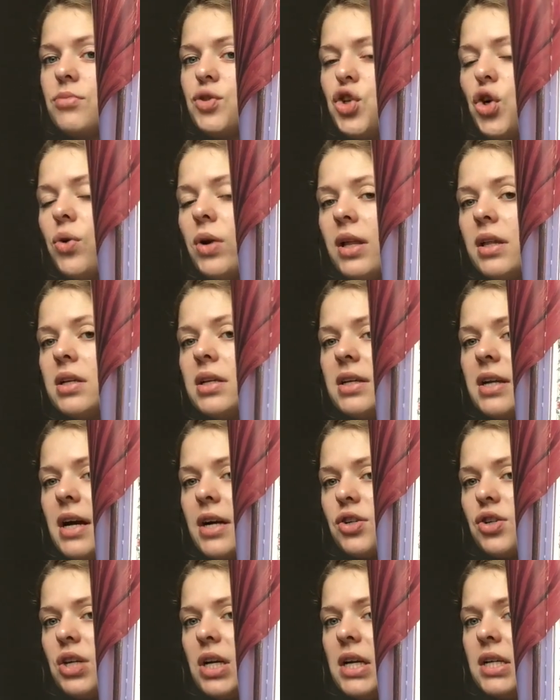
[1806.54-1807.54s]
Joan Elliott
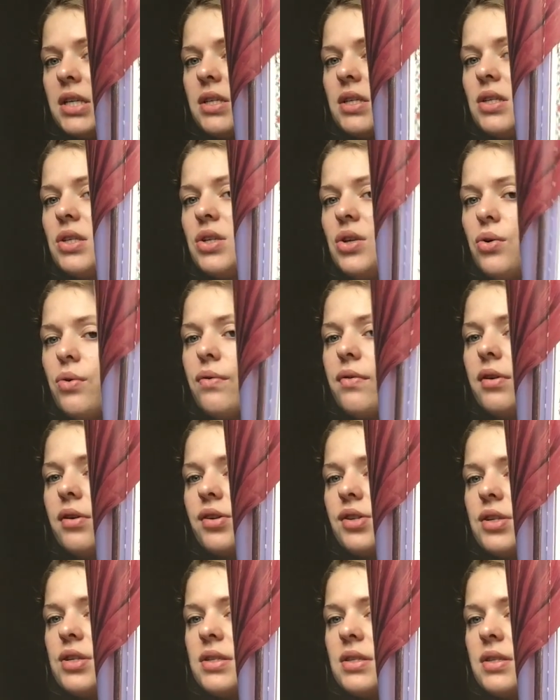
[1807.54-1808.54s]
actually has two
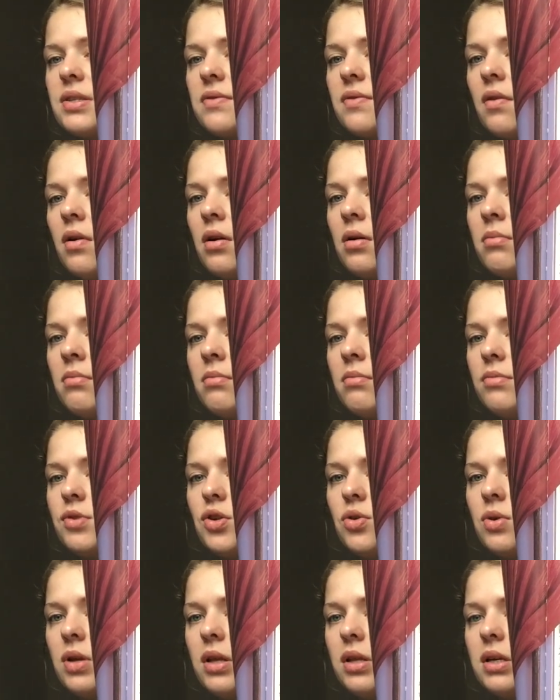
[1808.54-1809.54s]
versions from
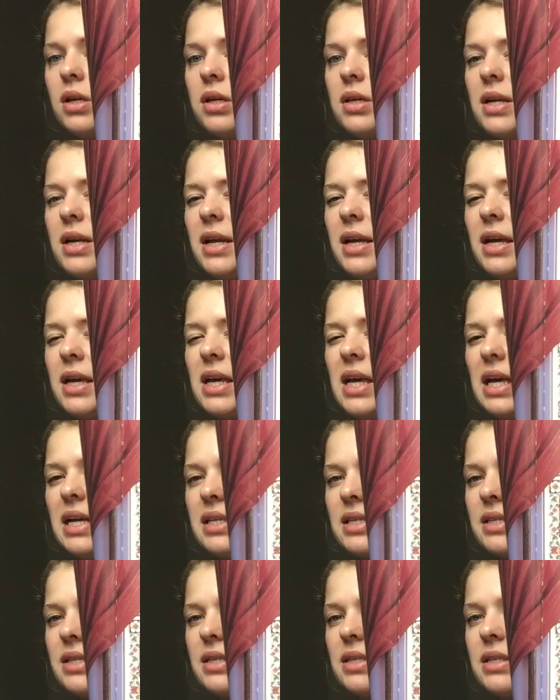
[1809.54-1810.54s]
Joan Elliott, and I
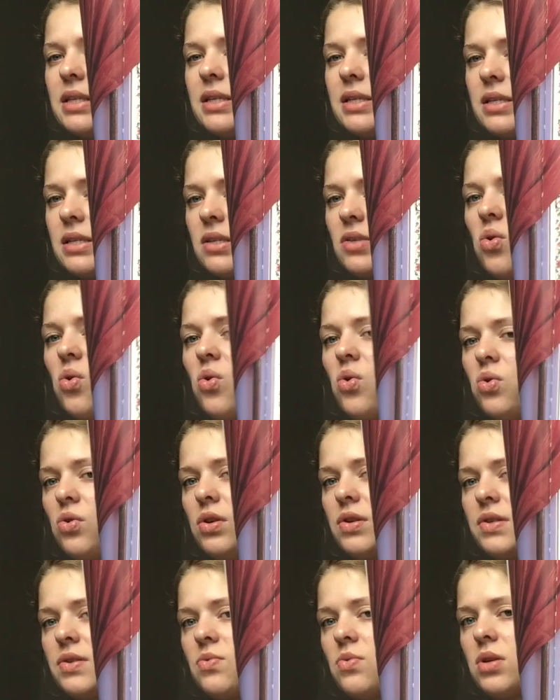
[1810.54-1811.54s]
guess this is the
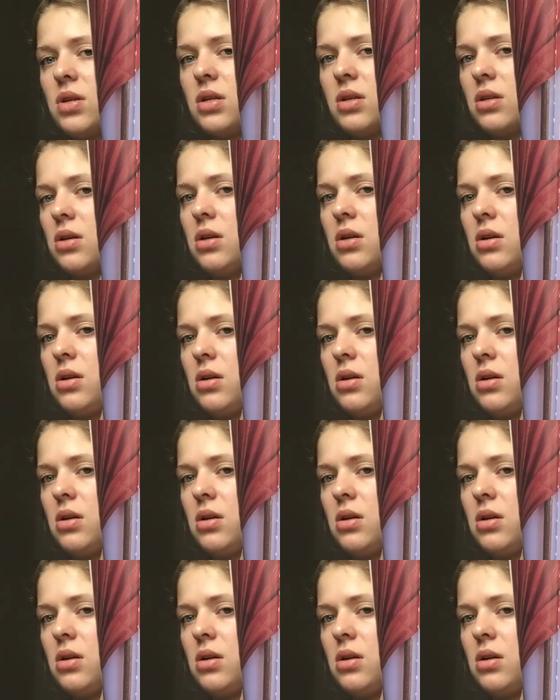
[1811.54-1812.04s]
oldest one.